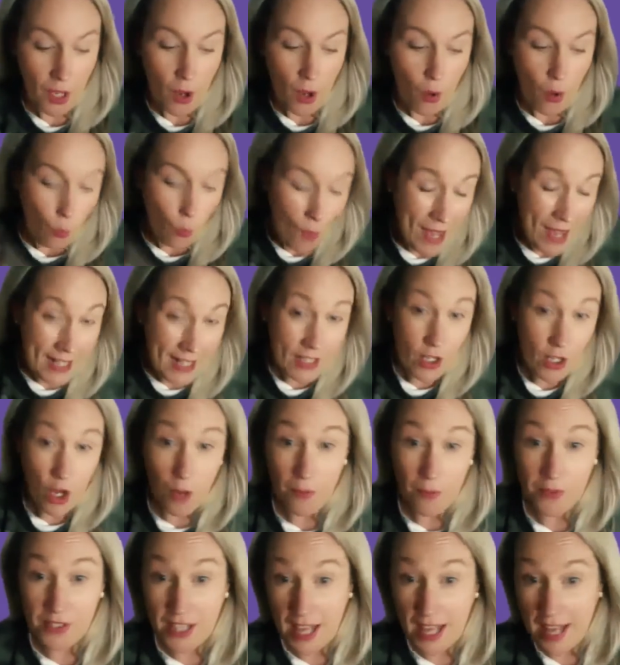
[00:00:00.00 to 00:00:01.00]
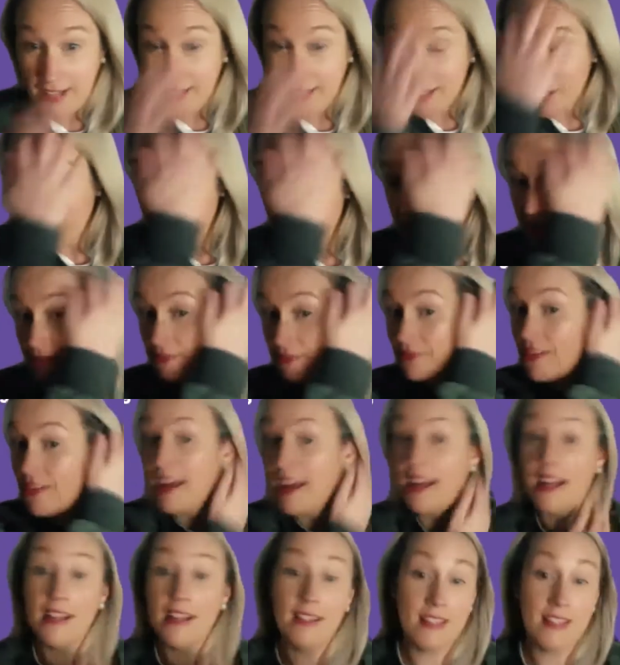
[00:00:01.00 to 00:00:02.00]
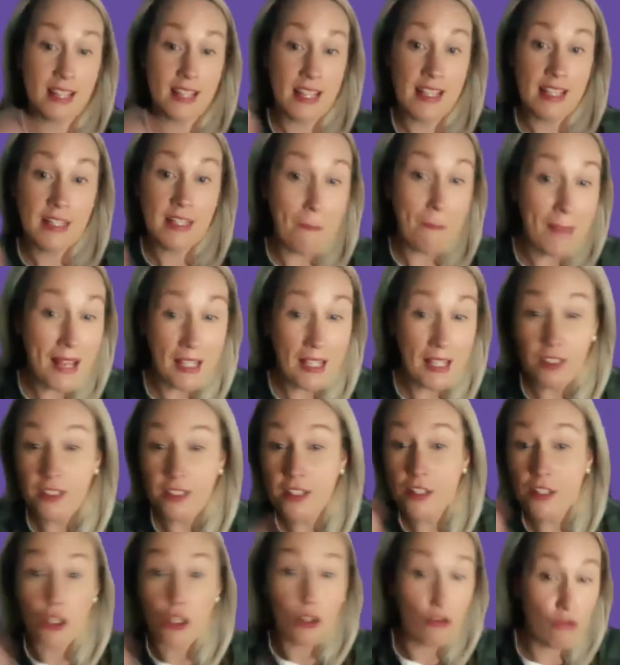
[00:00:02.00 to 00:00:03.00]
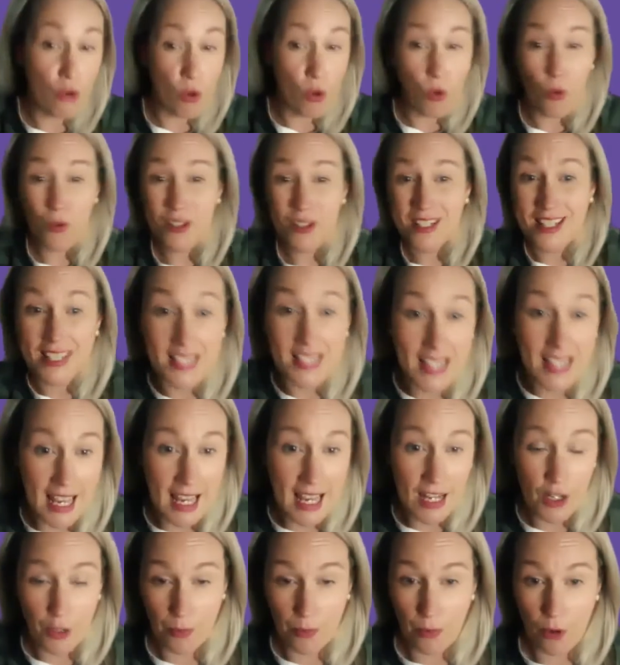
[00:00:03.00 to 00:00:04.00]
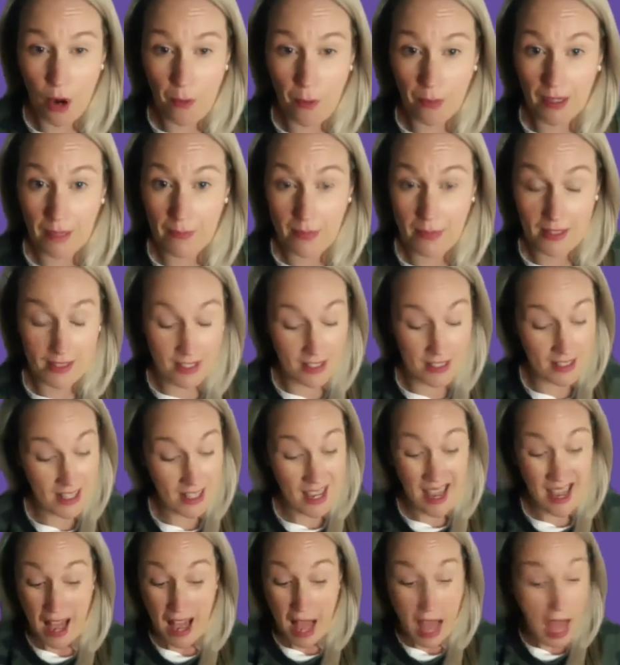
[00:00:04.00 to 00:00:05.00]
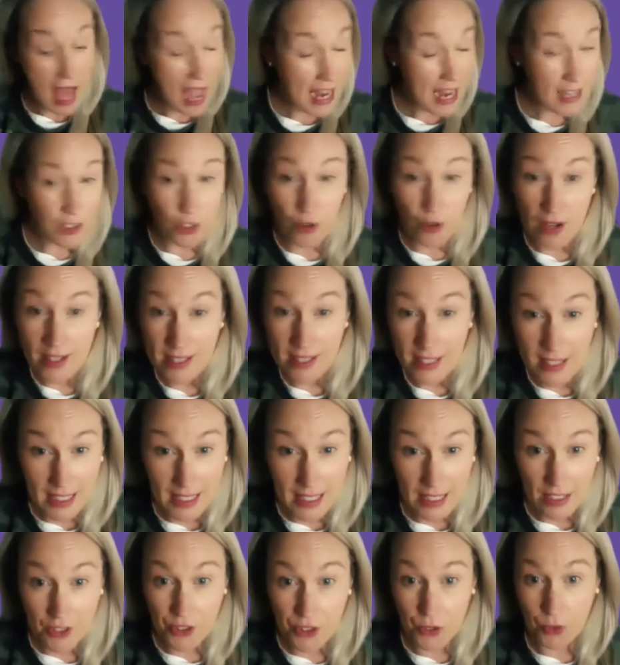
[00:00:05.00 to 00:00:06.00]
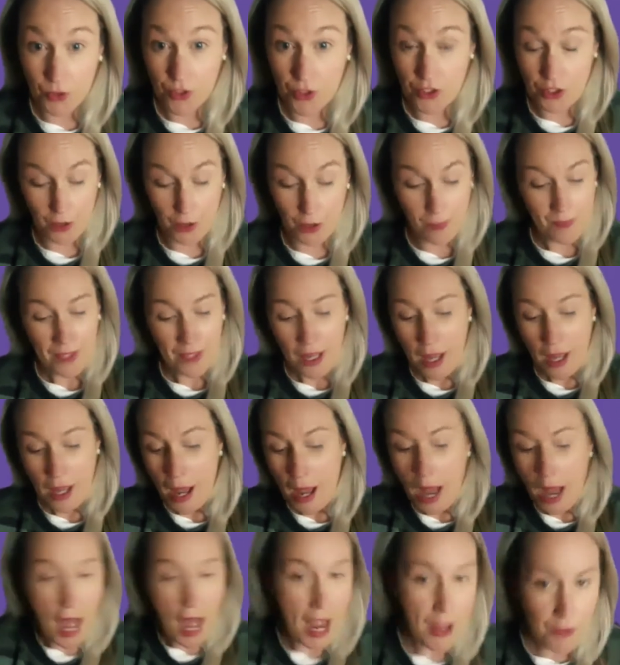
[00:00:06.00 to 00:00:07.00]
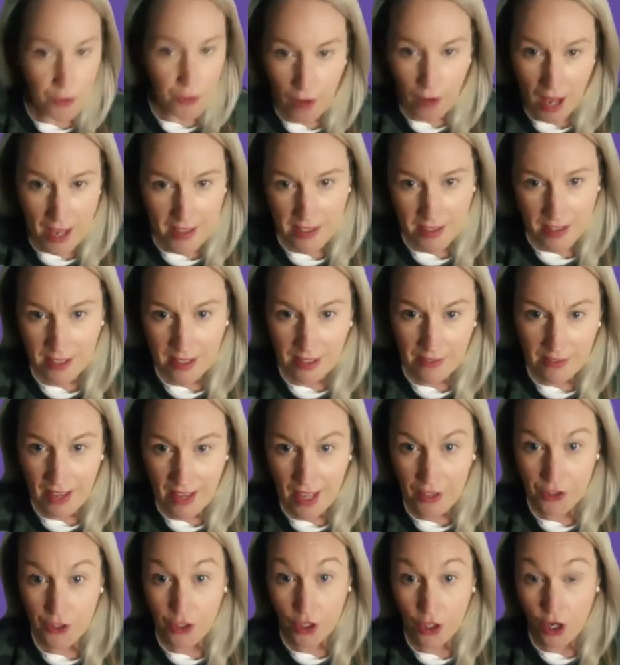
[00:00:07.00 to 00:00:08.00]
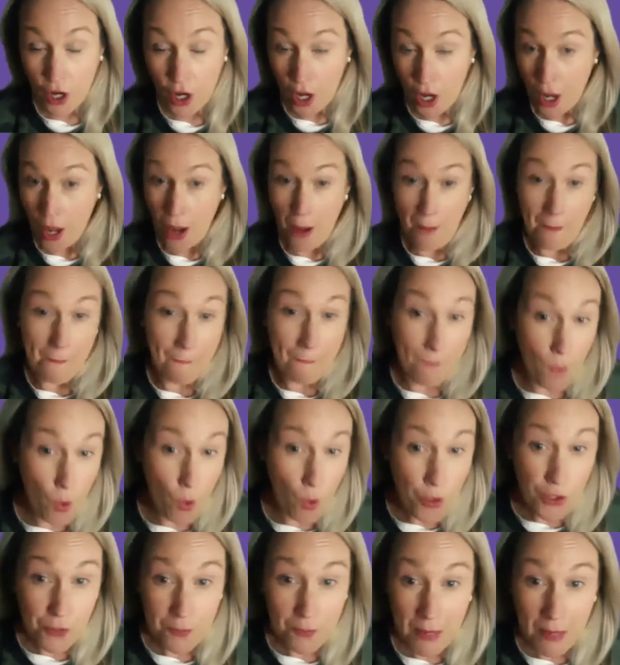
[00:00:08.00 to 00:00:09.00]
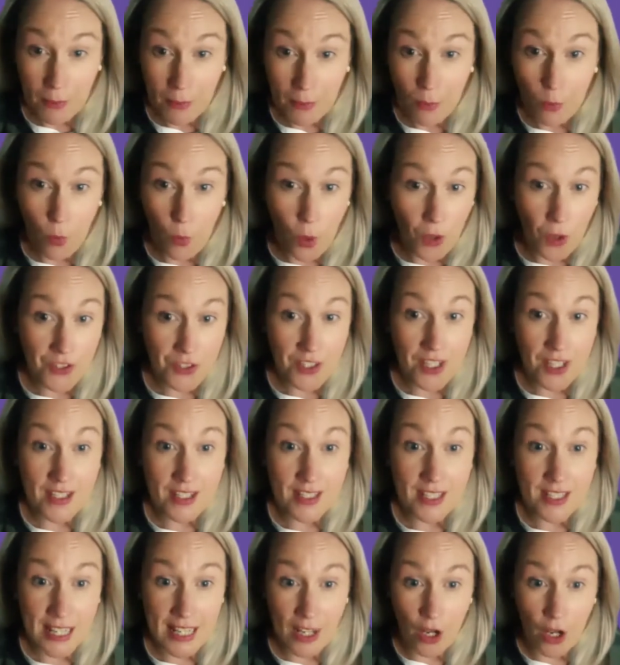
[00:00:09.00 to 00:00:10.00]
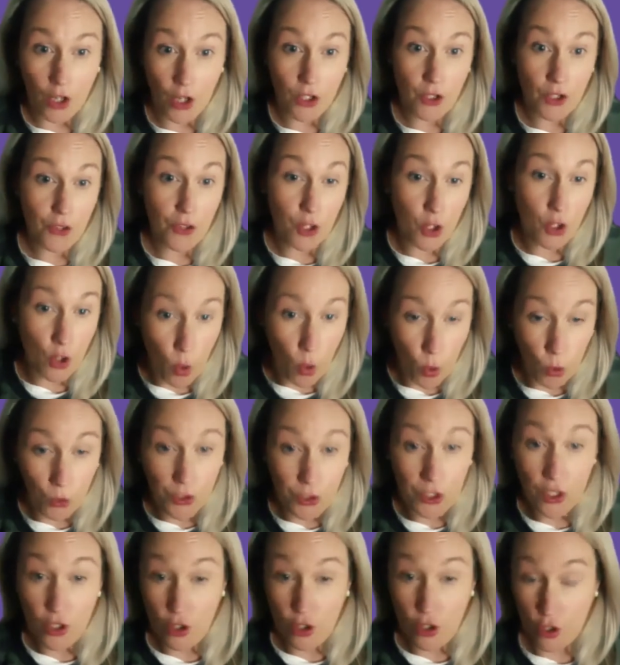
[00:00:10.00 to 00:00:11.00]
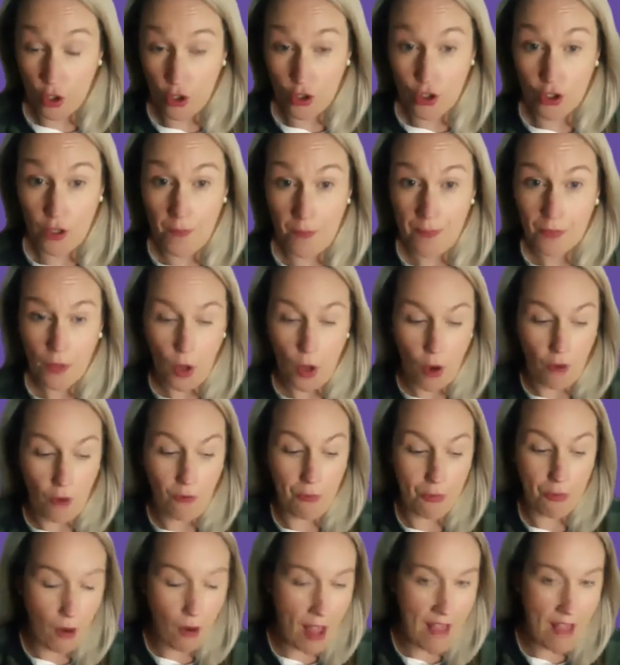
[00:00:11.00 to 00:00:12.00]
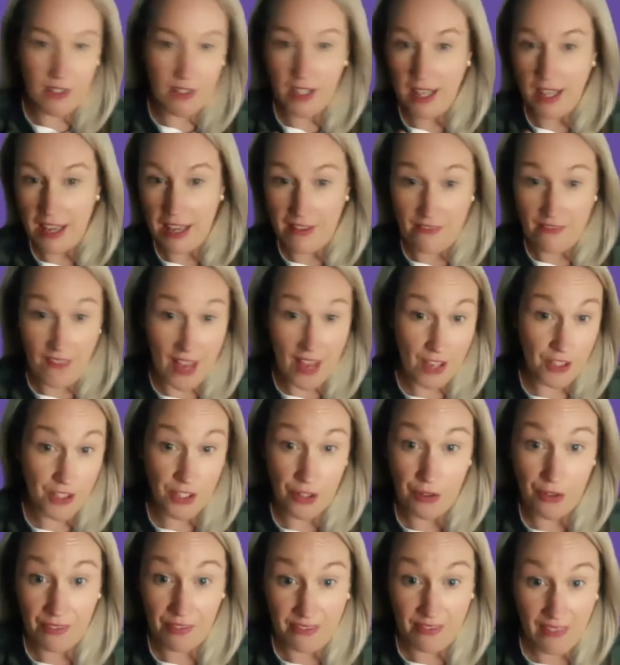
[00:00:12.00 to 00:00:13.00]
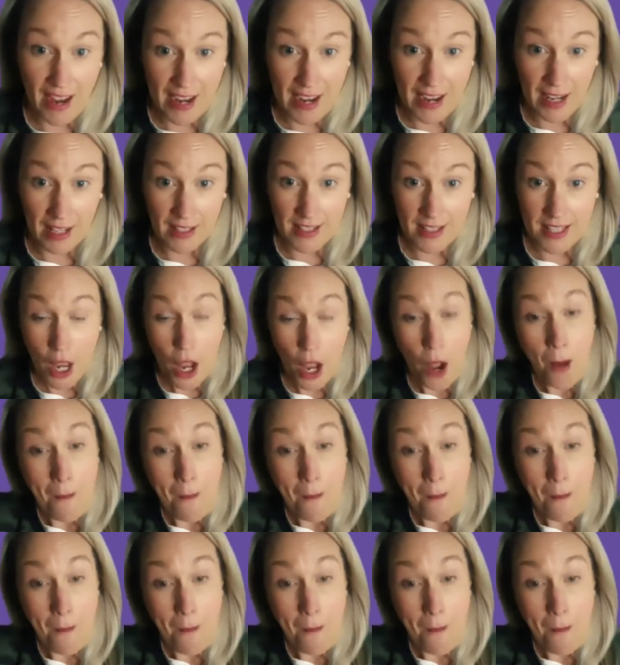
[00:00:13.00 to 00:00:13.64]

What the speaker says: When it comes, guys, to raising finance, to build, to grow, to scale your property business, either as a deal sourcer, either as an investor, most people want to seek out the golden goose of private investor finance.